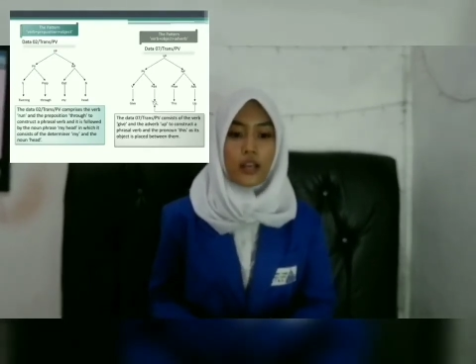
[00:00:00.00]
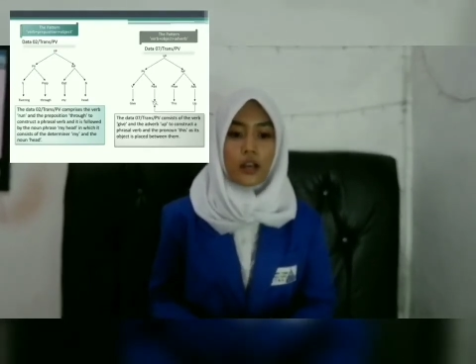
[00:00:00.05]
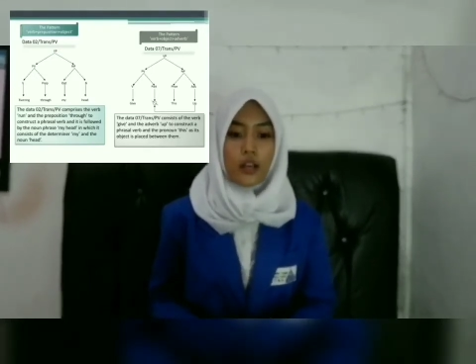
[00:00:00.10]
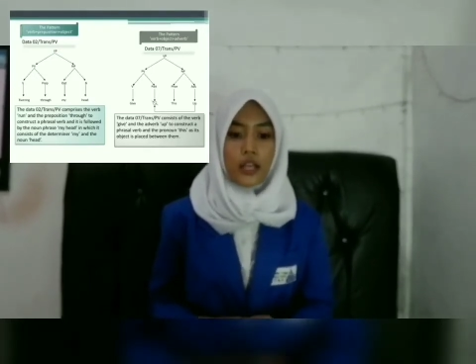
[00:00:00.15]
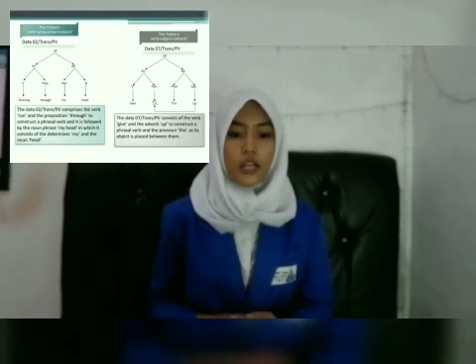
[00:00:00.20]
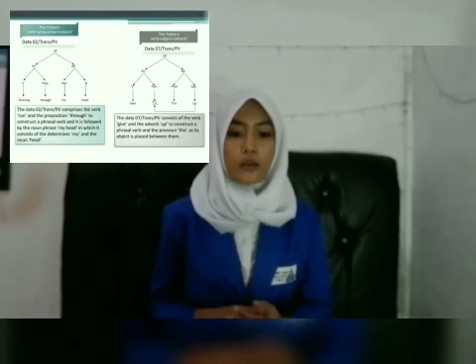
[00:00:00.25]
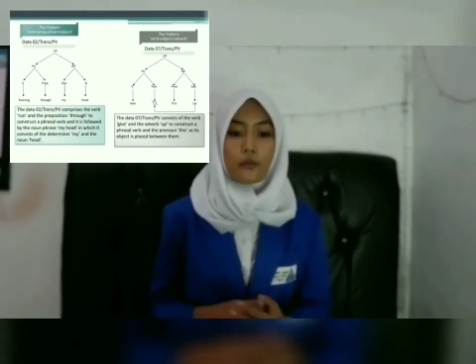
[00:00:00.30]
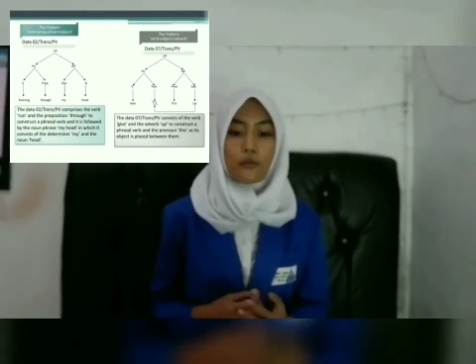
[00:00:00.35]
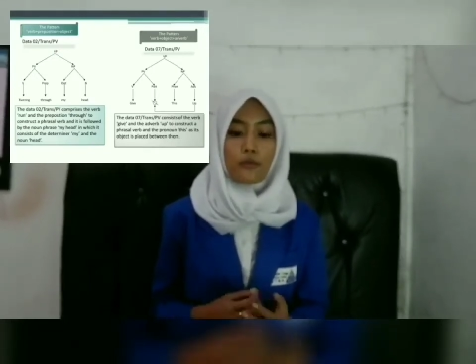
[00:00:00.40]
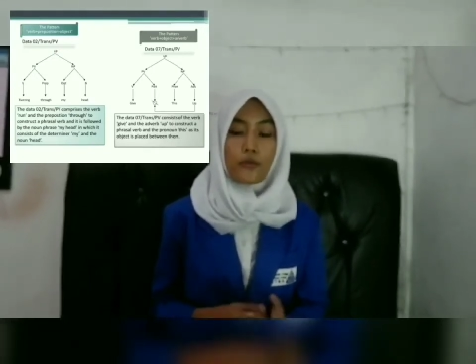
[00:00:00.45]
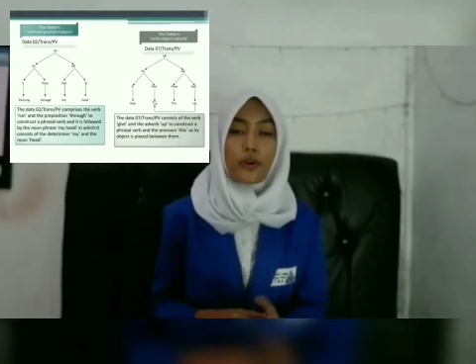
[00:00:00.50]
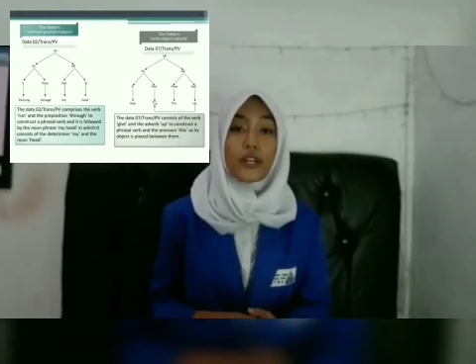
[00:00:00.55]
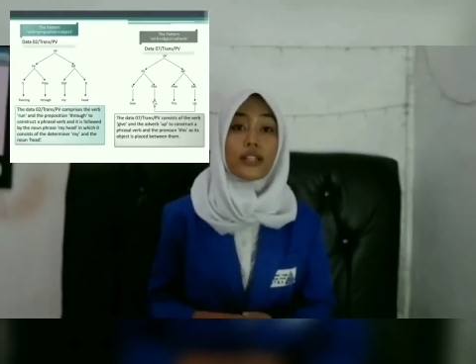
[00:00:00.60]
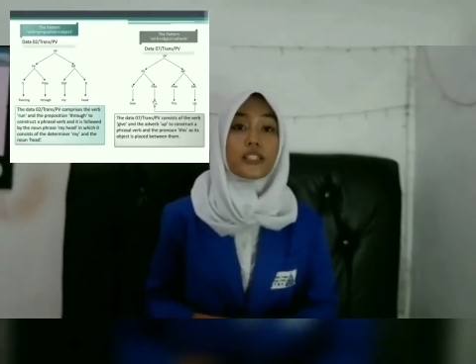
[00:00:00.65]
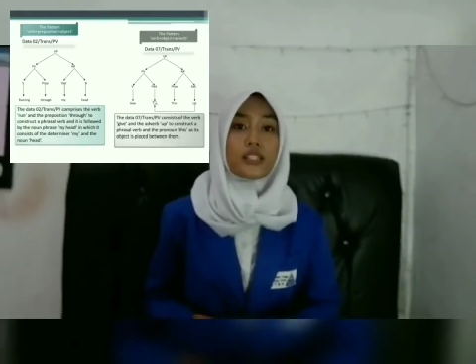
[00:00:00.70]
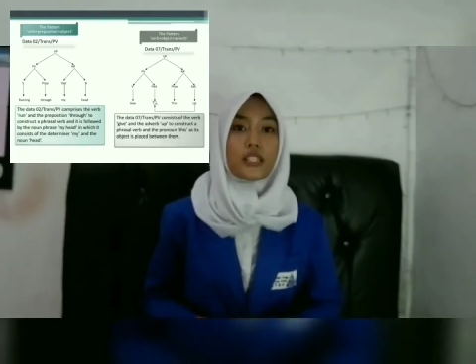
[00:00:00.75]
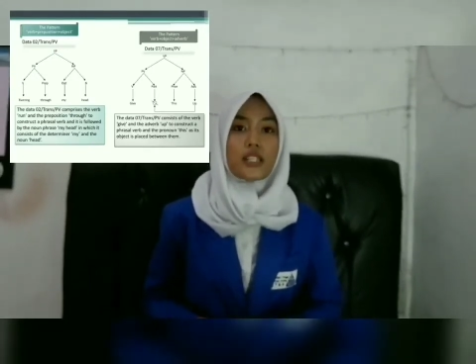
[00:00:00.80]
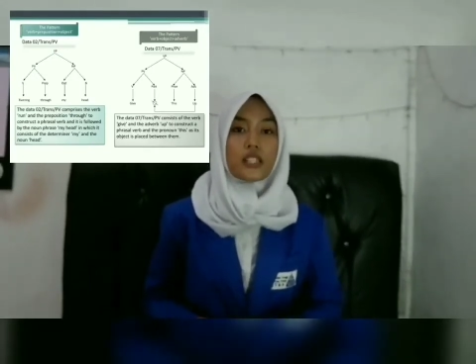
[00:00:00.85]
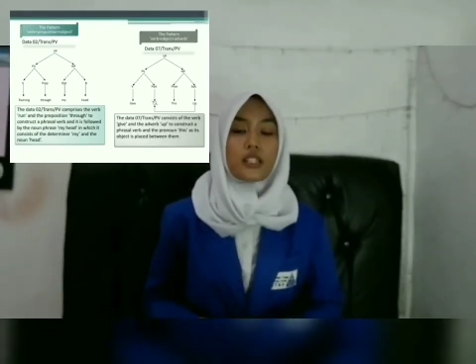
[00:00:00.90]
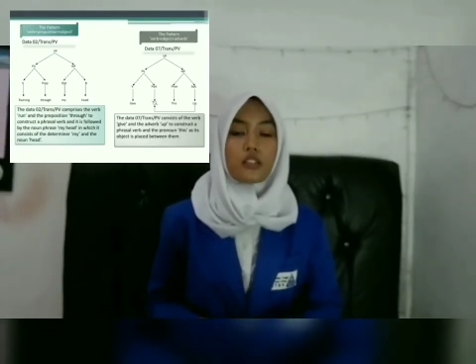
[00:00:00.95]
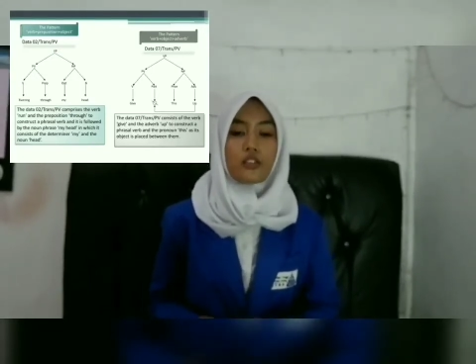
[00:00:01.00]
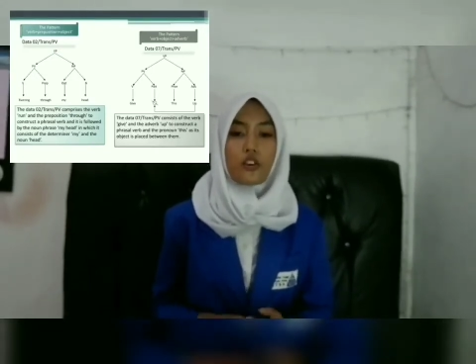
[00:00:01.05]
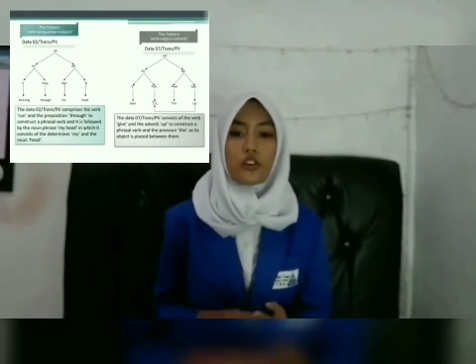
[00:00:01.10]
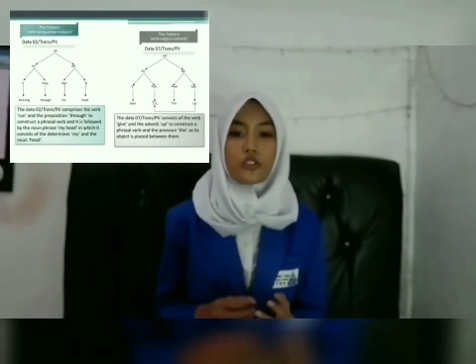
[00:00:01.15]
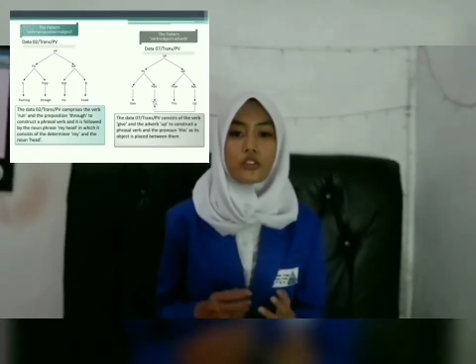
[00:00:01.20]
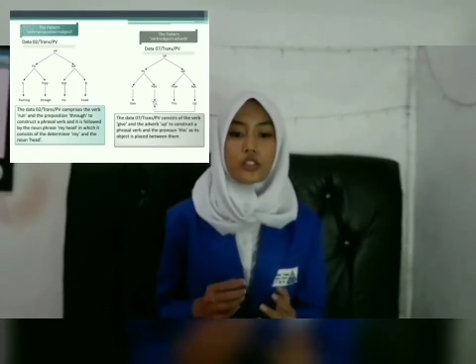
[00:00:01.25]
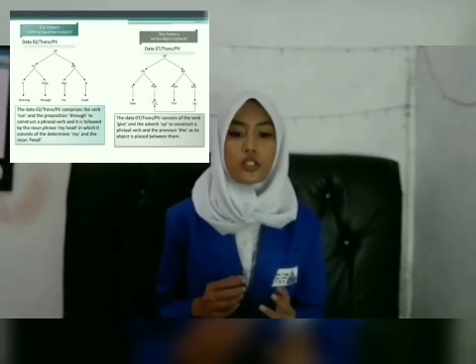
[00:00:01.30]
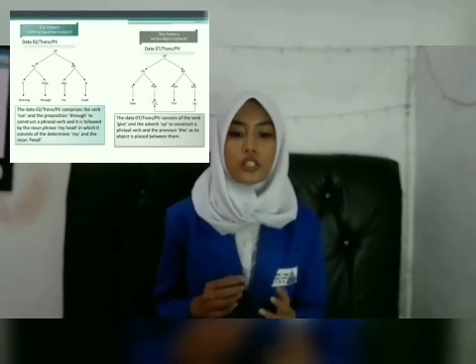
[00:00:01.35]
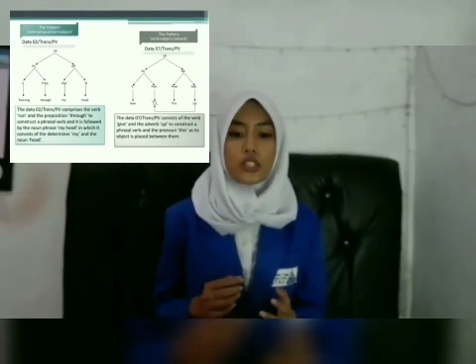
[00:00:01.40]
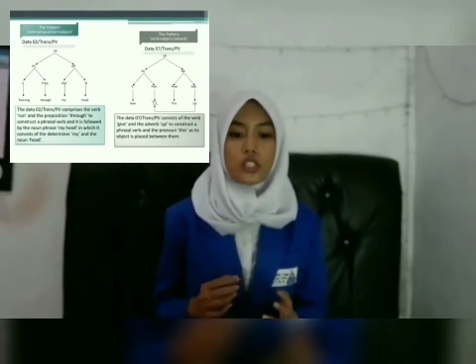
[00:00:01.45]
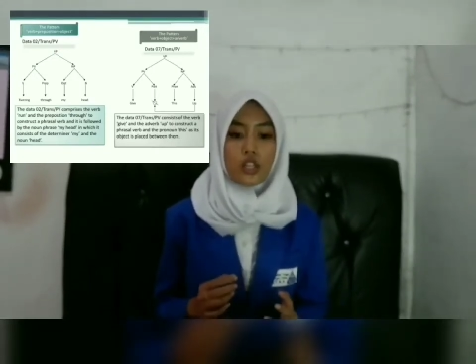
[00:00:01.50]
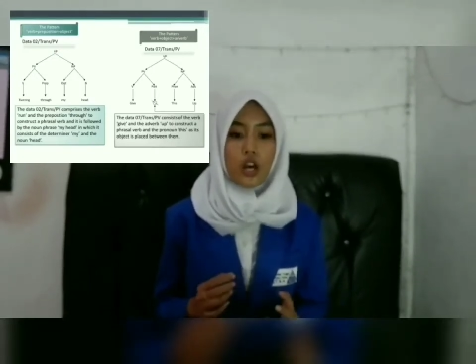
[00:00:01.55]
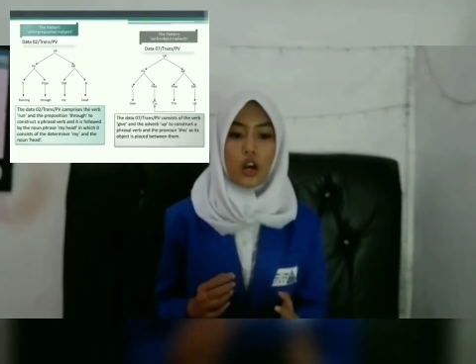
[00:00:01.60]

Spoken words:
in which it consists